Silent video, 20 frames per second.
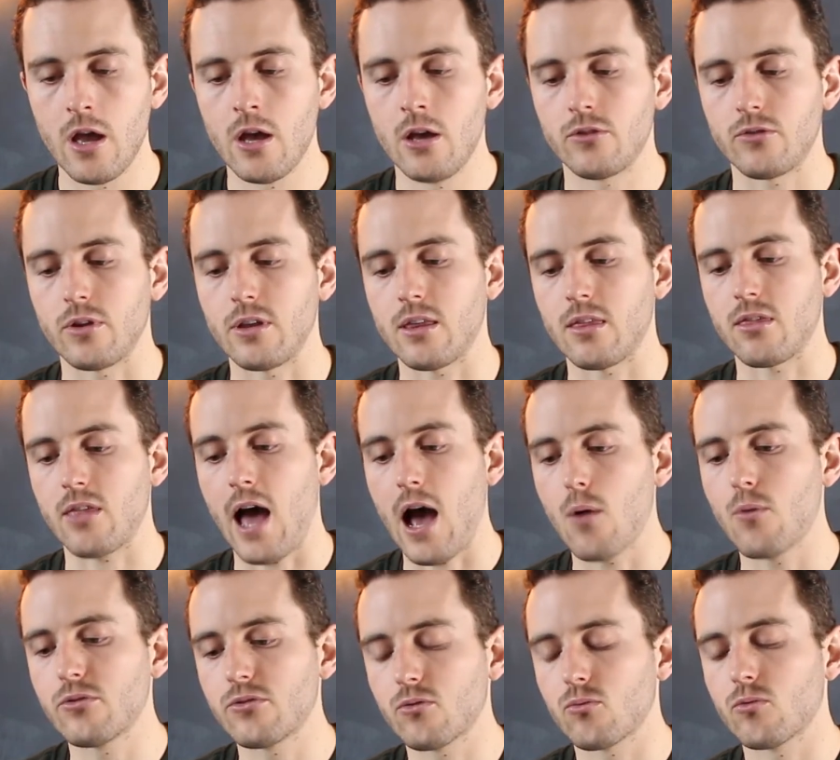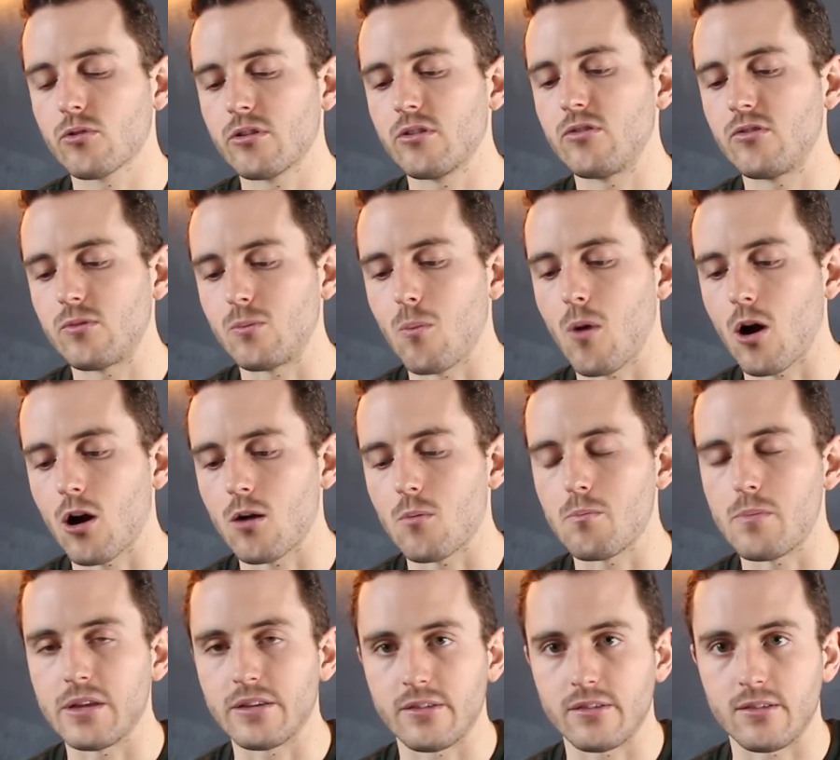So I think that was a really smart
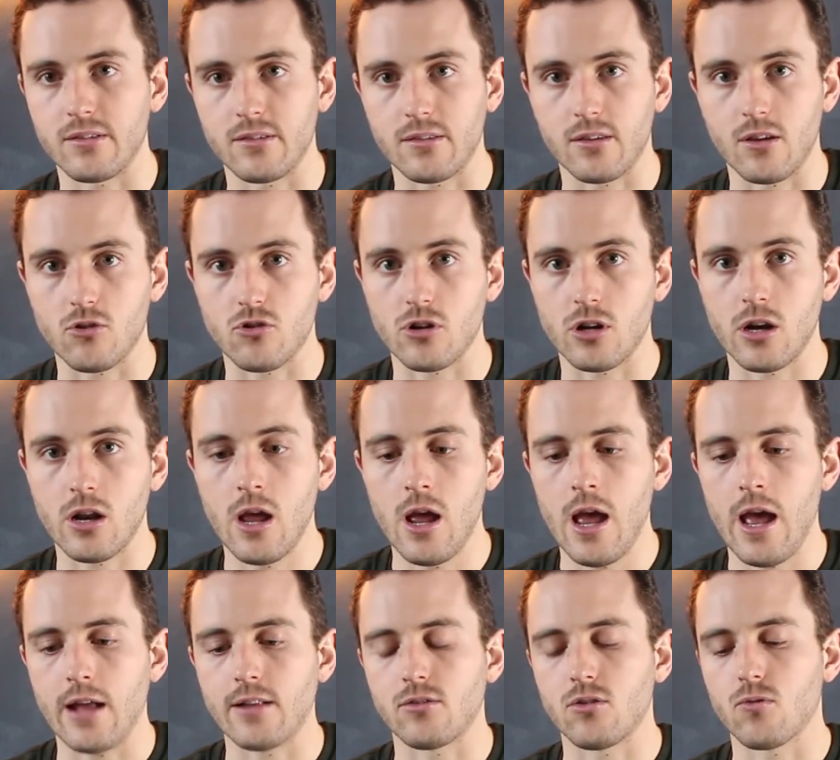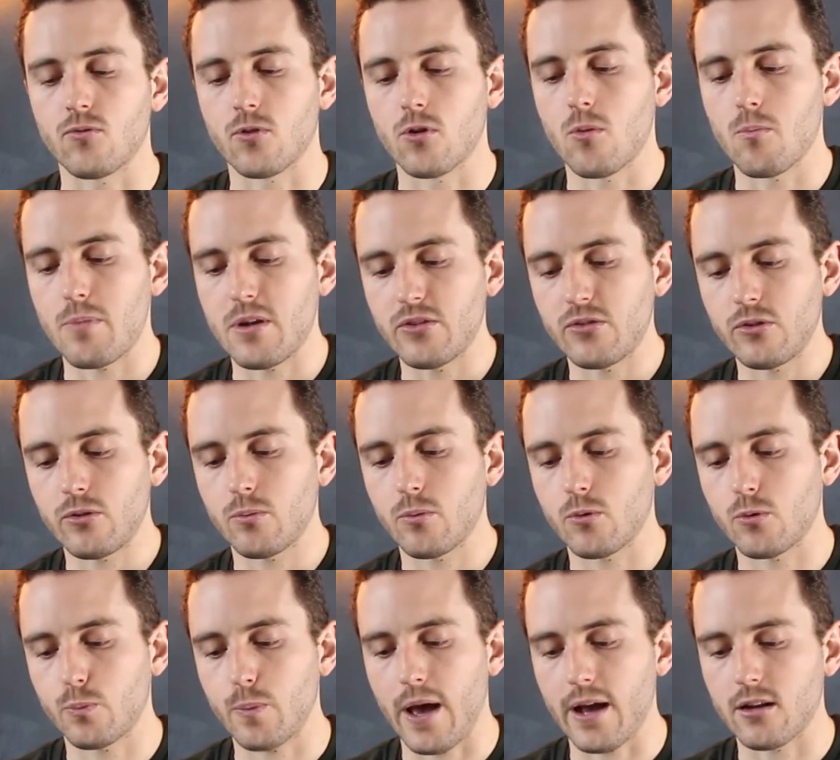business decision. And so from a business
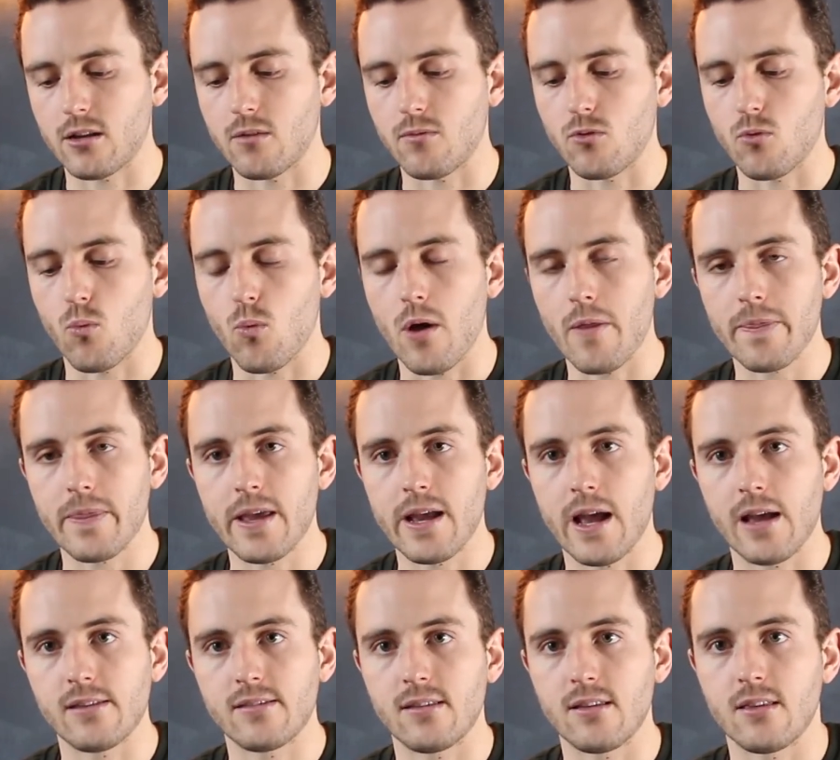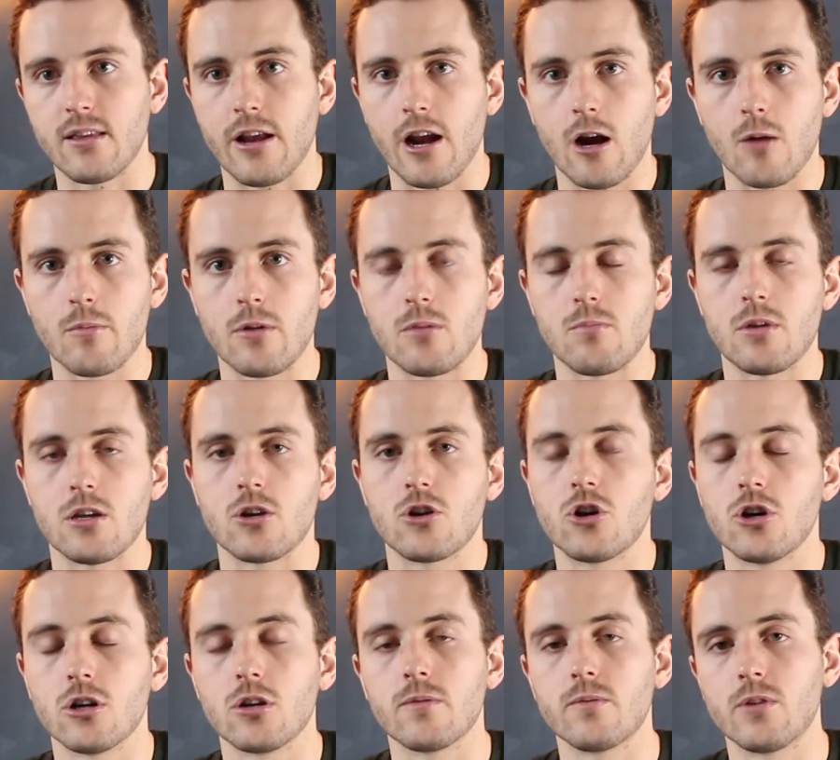perspective, the one thing I see that Airbnb
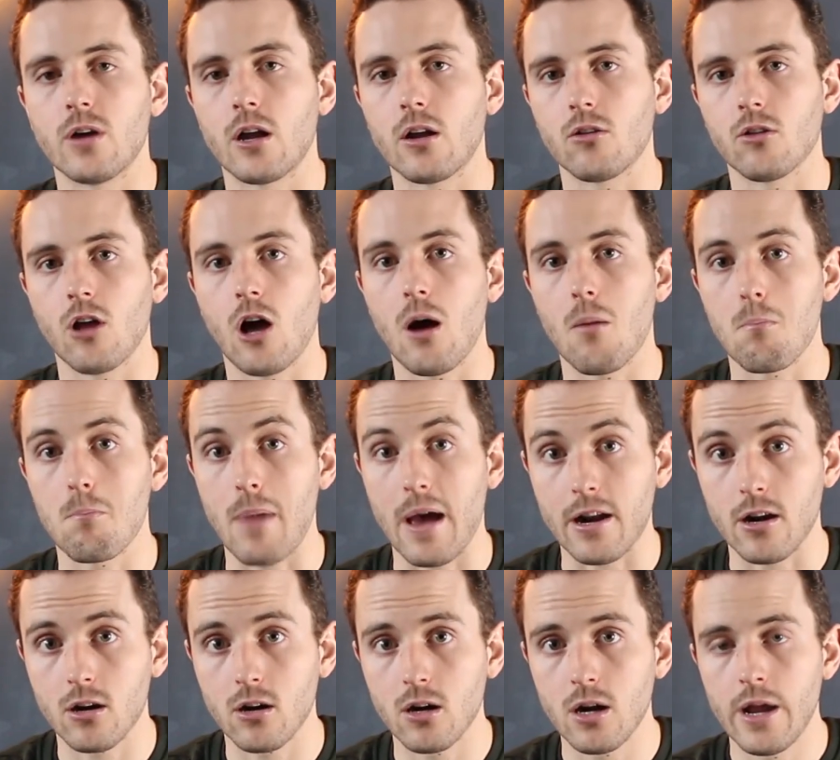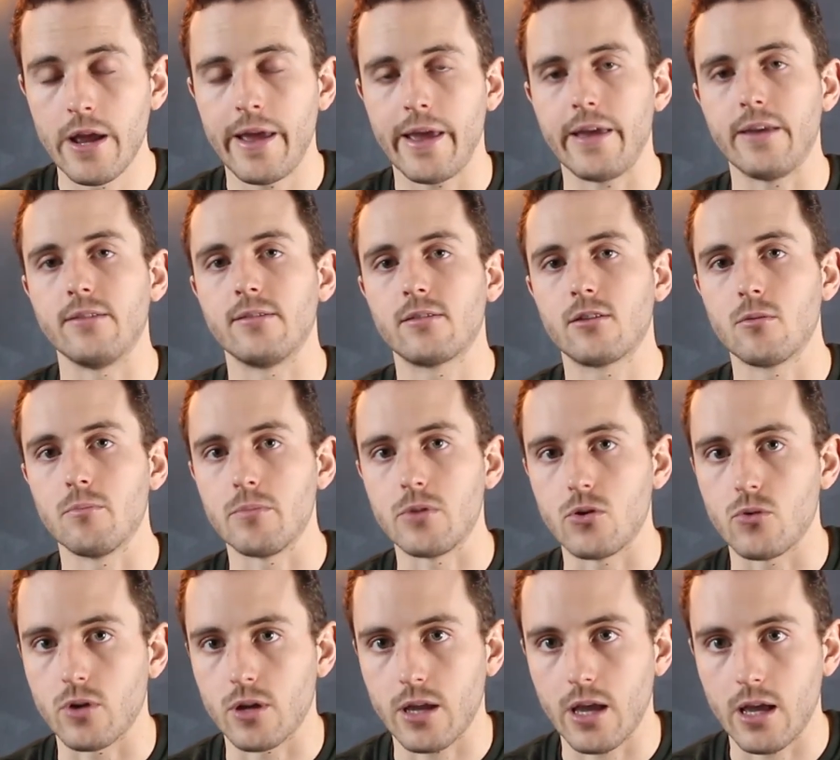could have done a lot better is
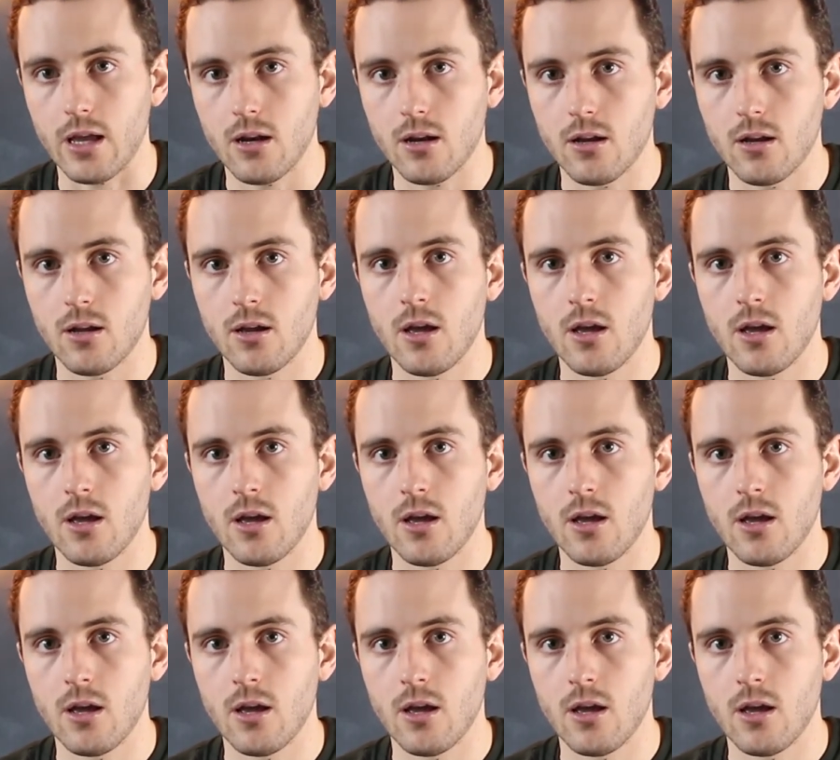communicate.